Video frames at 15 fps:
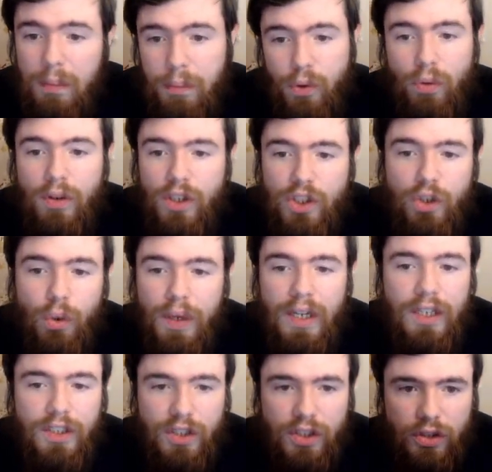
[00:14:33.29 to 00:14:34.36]
purely so he
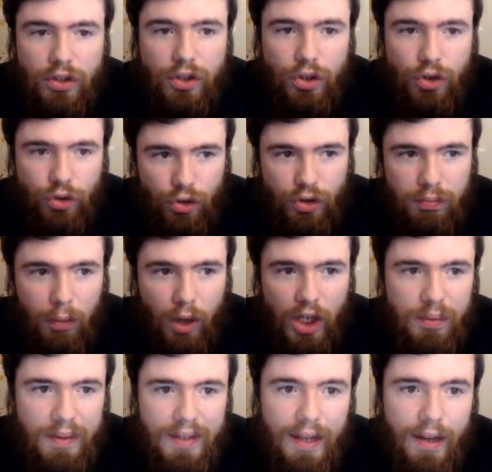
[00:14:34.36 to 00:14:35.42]
can use
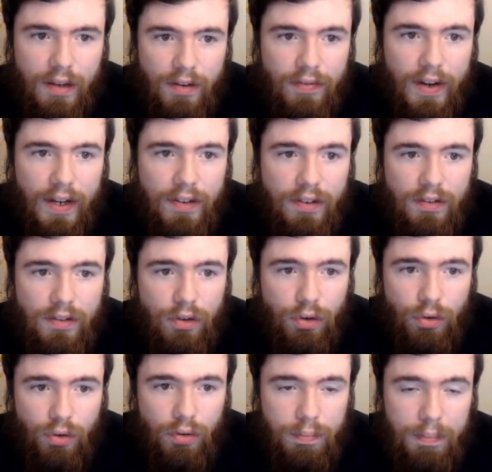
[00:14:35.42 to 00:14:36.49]
Marksman Tell's effect
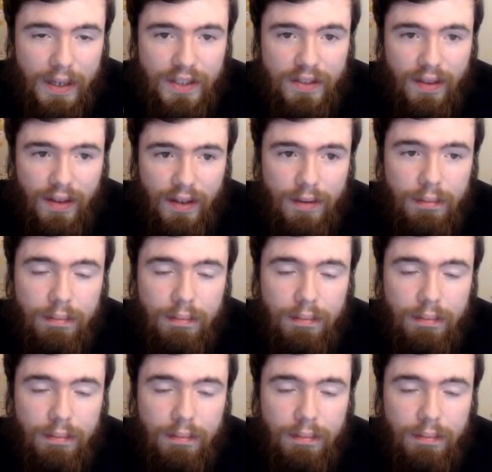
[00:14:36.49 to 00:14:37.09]
to pitch the